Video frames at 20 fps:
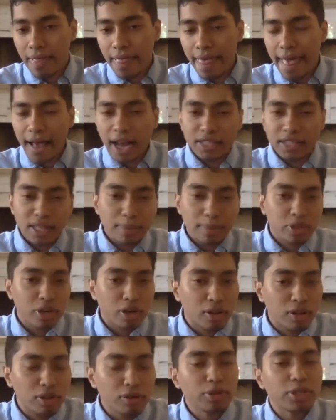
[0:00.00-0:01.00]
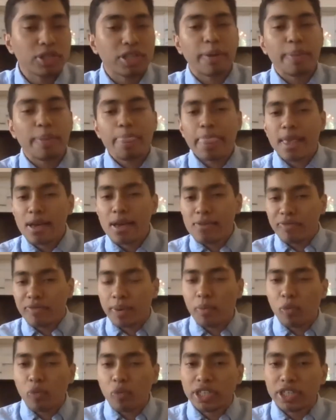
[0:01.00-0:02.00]
except seclusion,
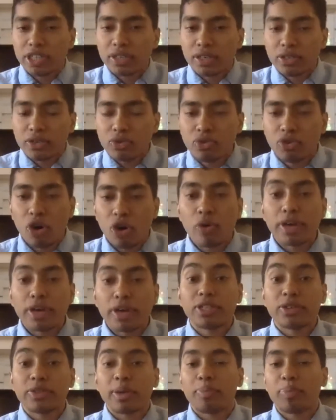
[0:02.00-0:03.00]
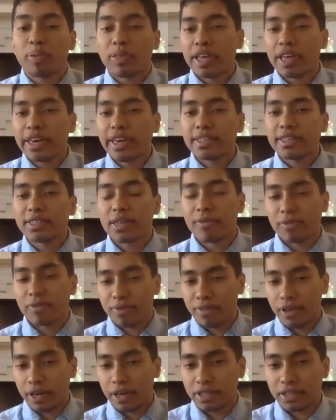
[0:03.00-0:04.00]
from which you go into the planes of
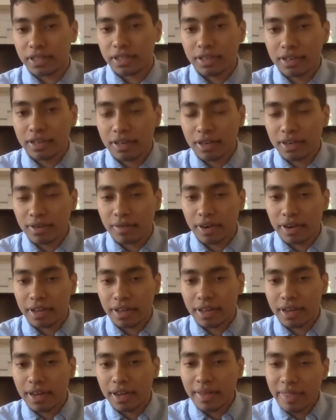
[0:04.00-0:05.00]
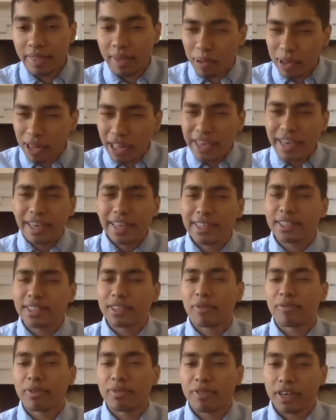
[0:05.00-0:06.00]
reflection, right? The planes
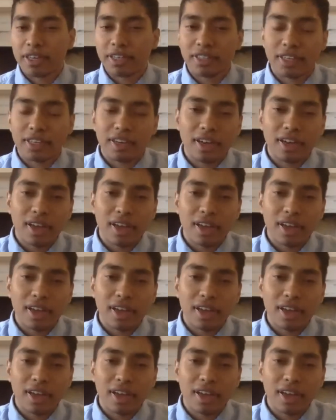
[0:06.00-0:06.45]
of reflection.